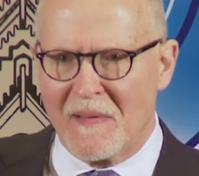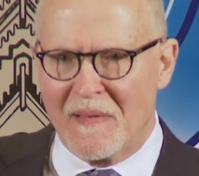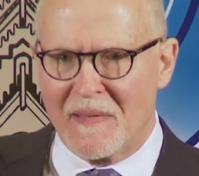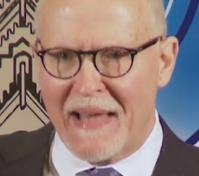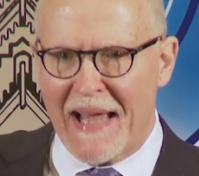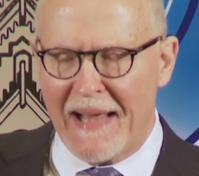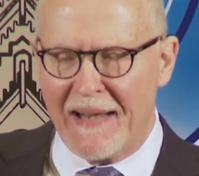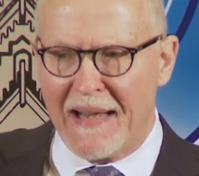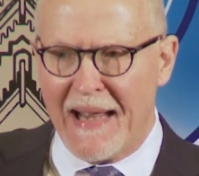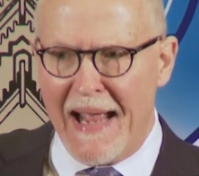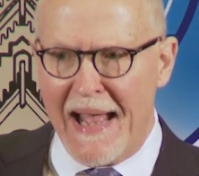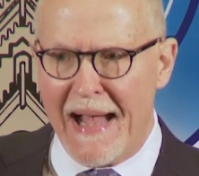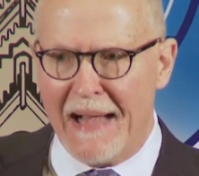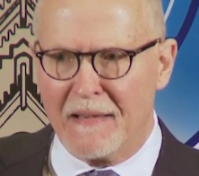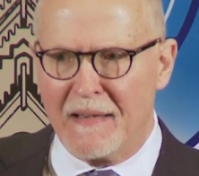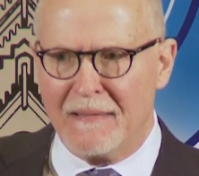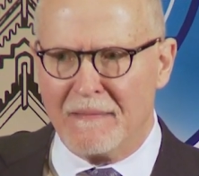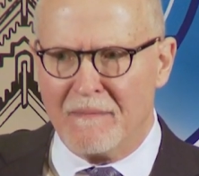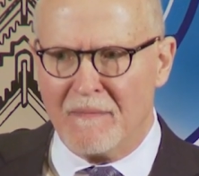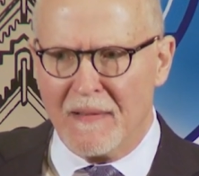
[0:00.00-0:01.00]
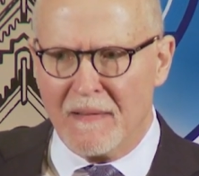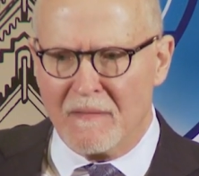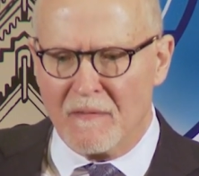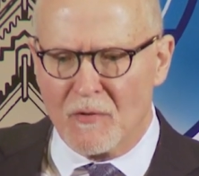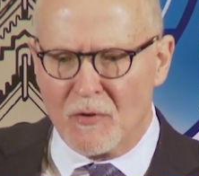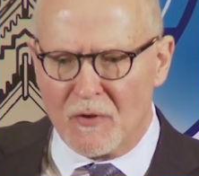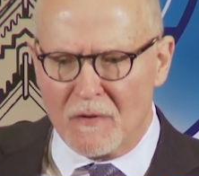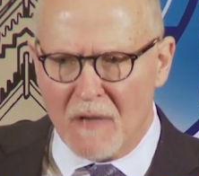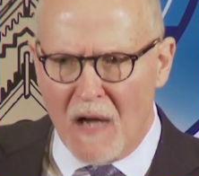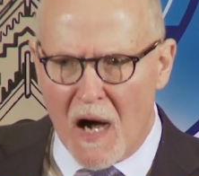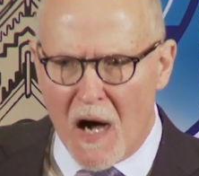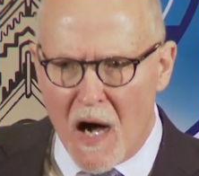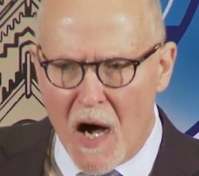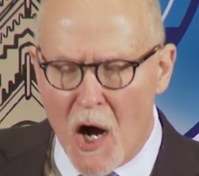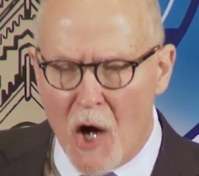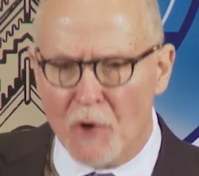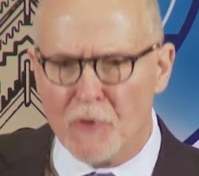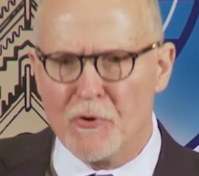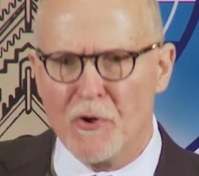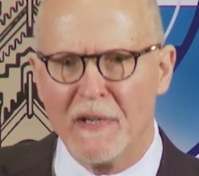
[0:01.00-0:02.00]
that had
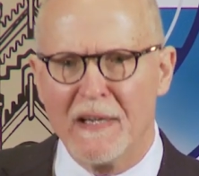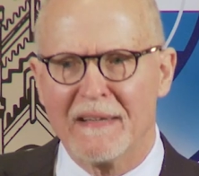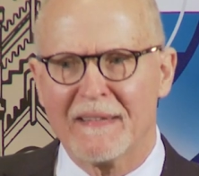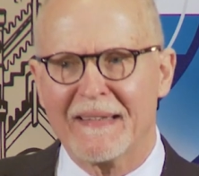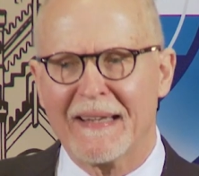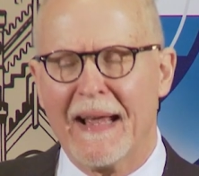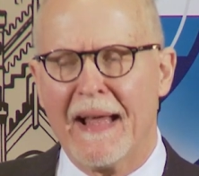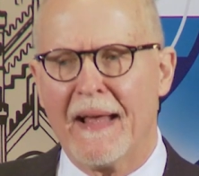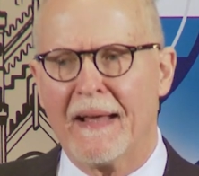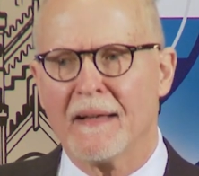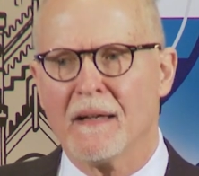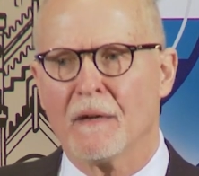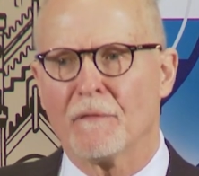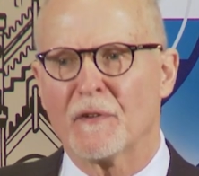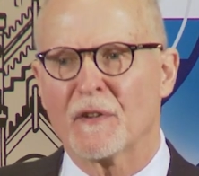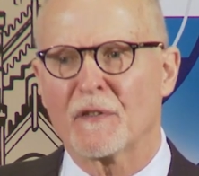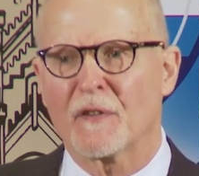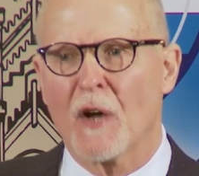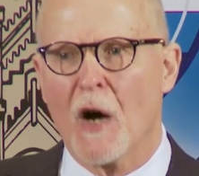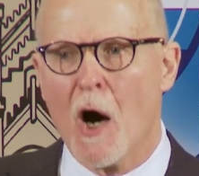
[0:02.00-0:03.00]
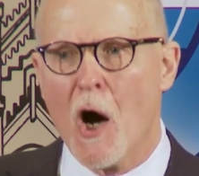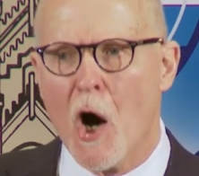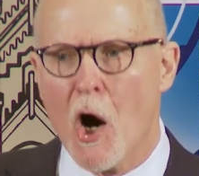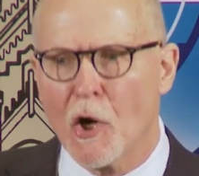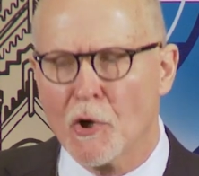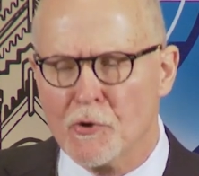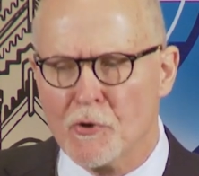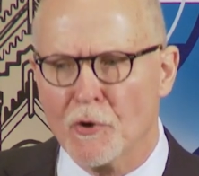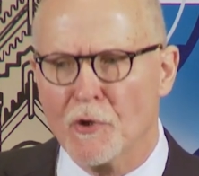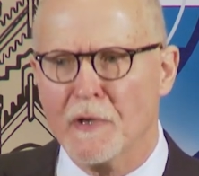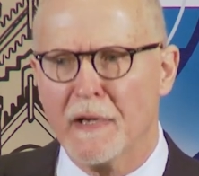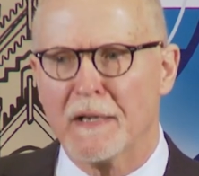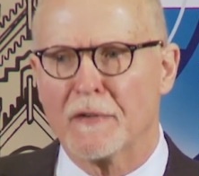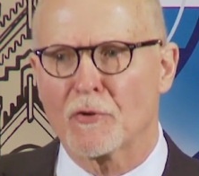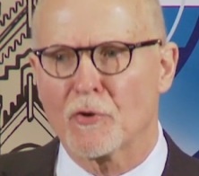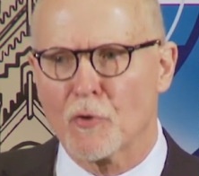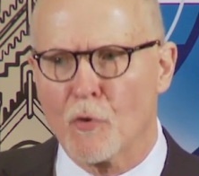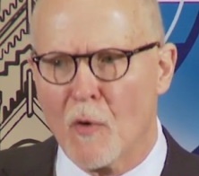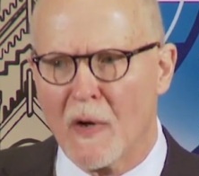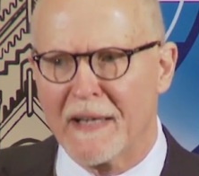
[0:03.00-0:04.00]
110 of its
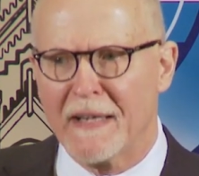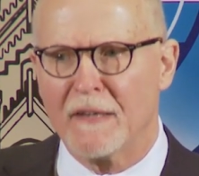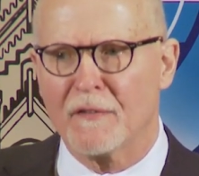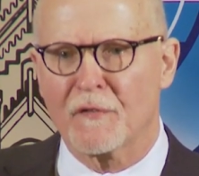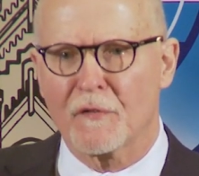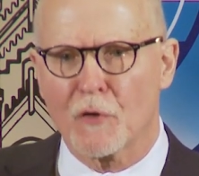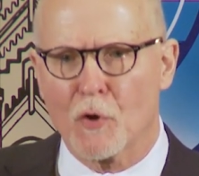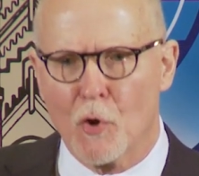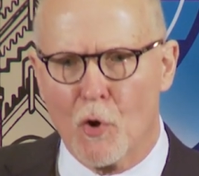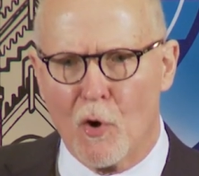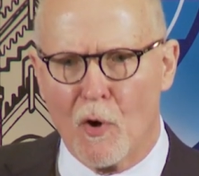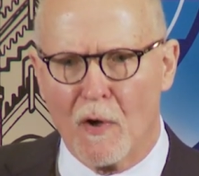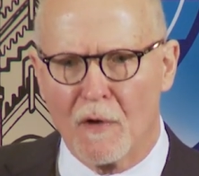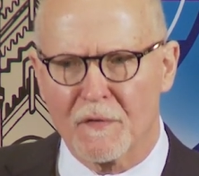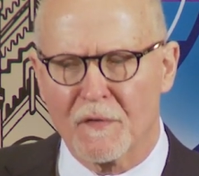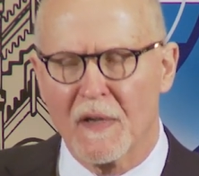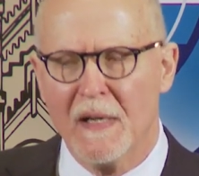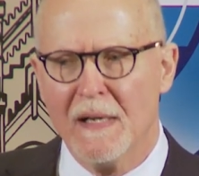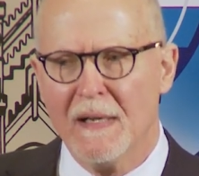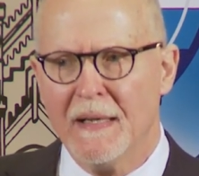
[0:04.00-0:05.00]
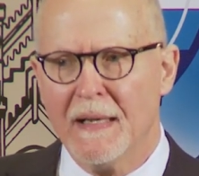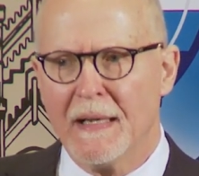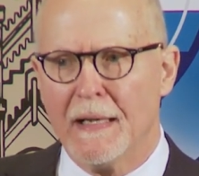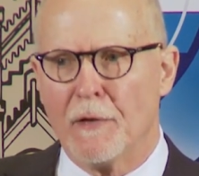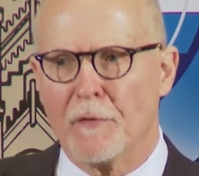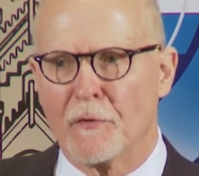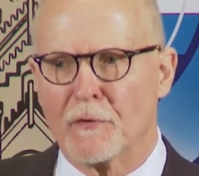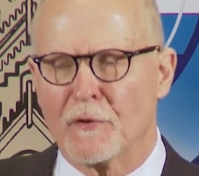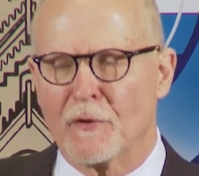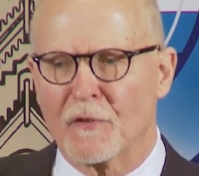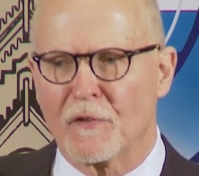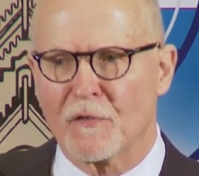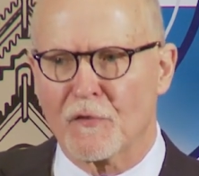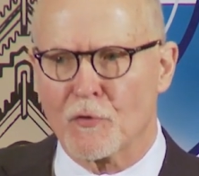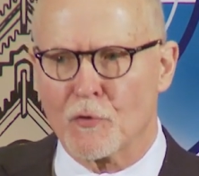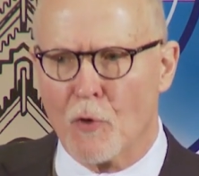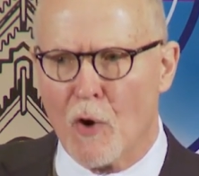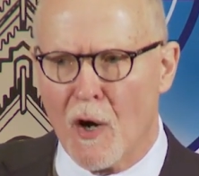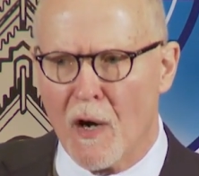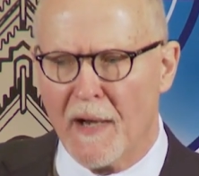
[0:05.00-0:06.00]
120 schools either
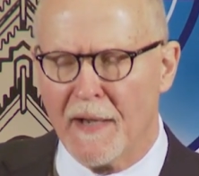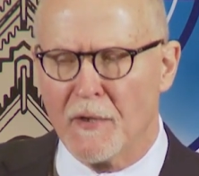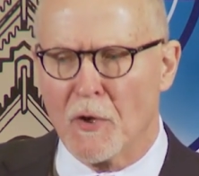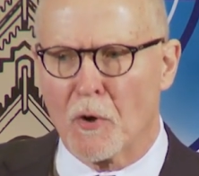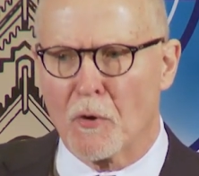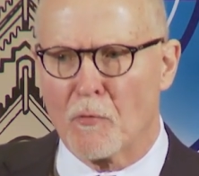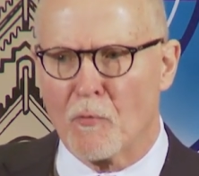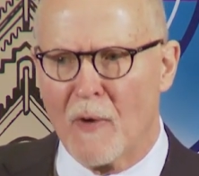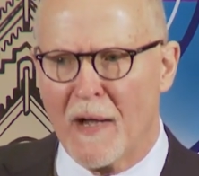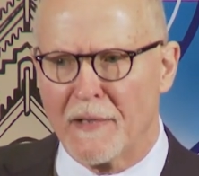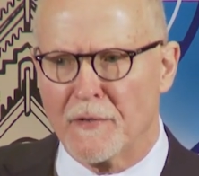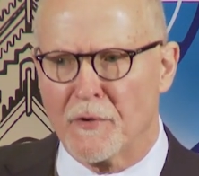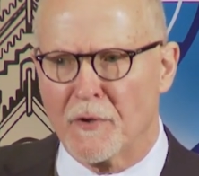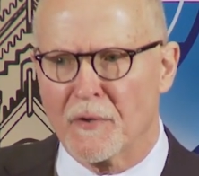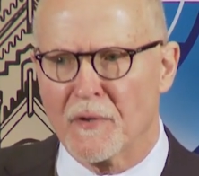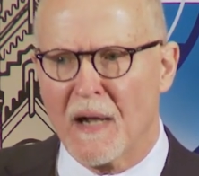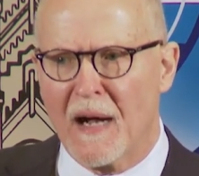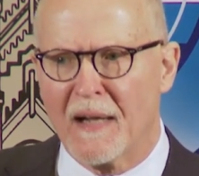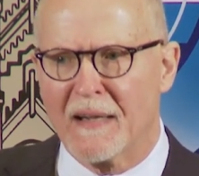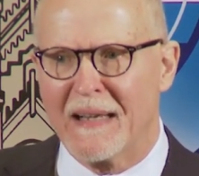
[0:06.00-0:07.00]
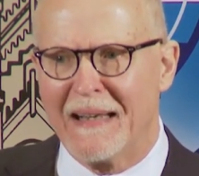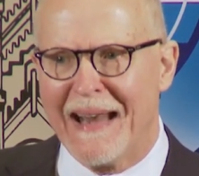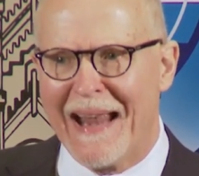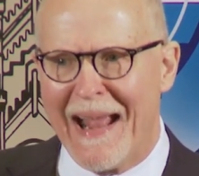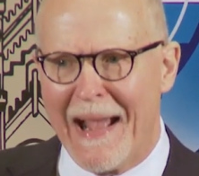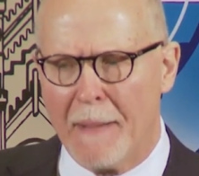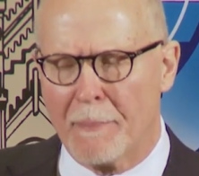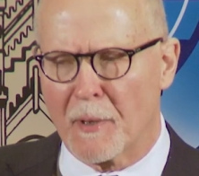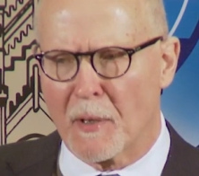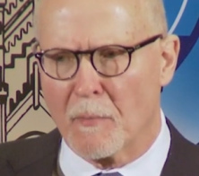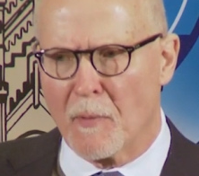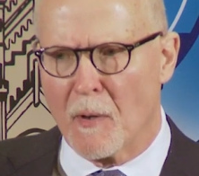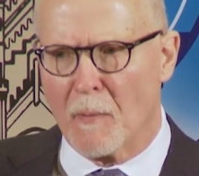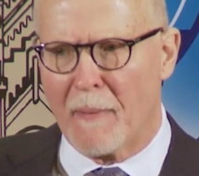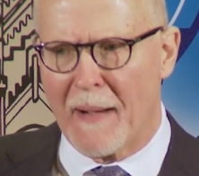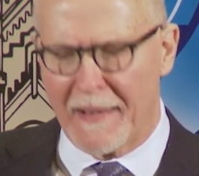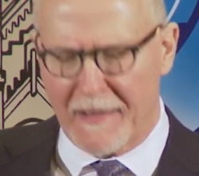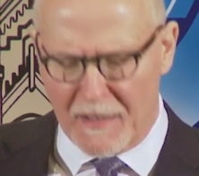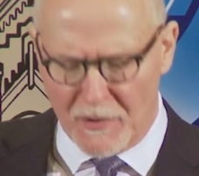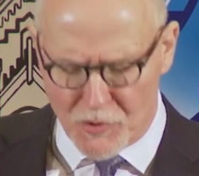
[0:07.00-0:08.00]
destroyed or rendered uninhabitable
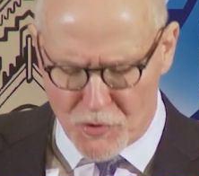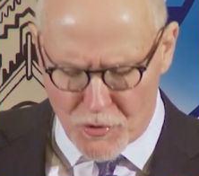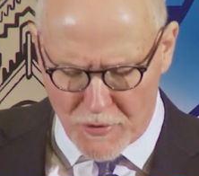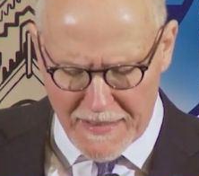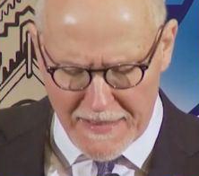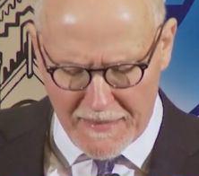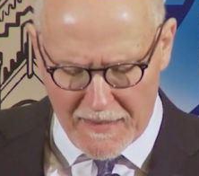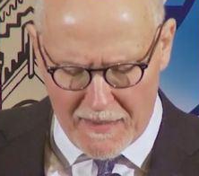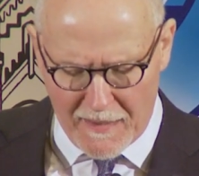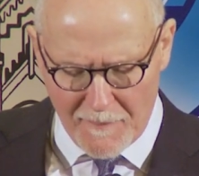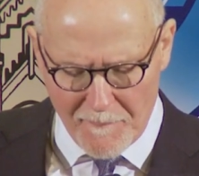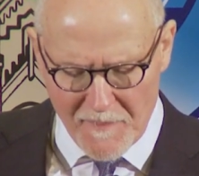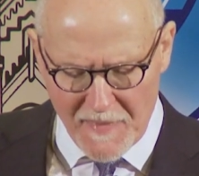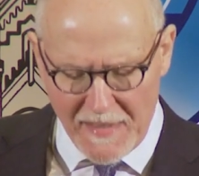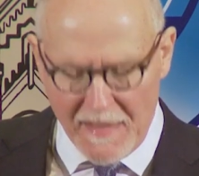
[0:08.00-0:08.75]
by Katrina,